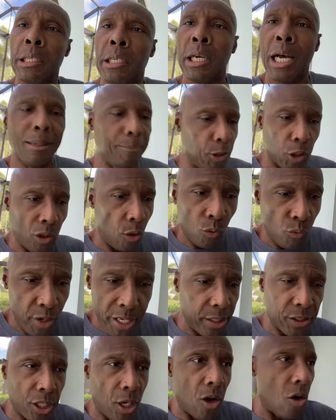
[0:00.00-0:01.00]
I'm going to
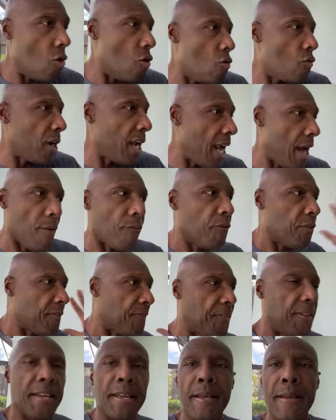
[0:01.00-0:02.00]
rent to own
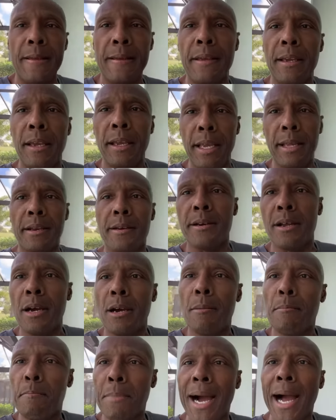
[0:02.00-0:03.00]
everything in
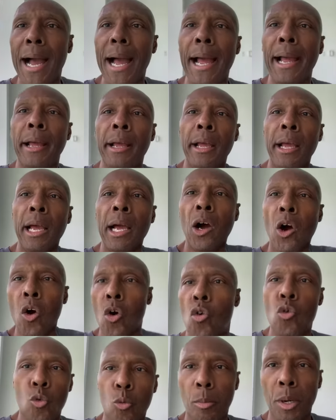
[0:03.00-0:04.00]
my
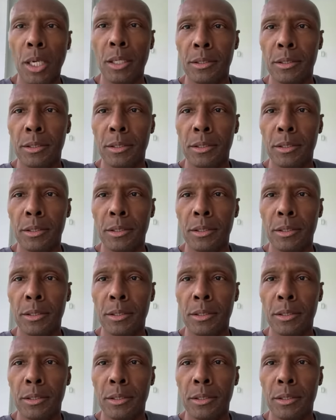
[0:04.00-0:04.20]
home